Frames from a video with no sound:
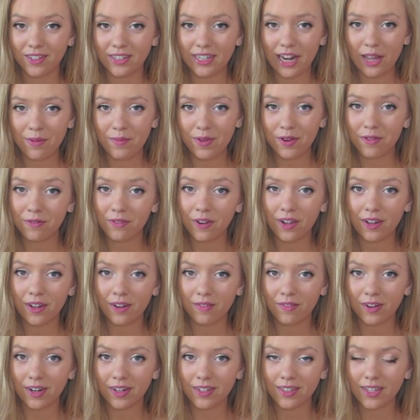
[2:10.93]
statement for
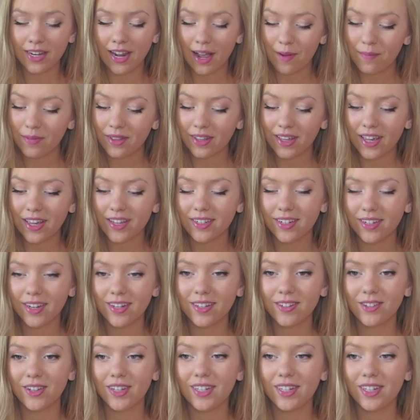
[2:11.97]
university applications,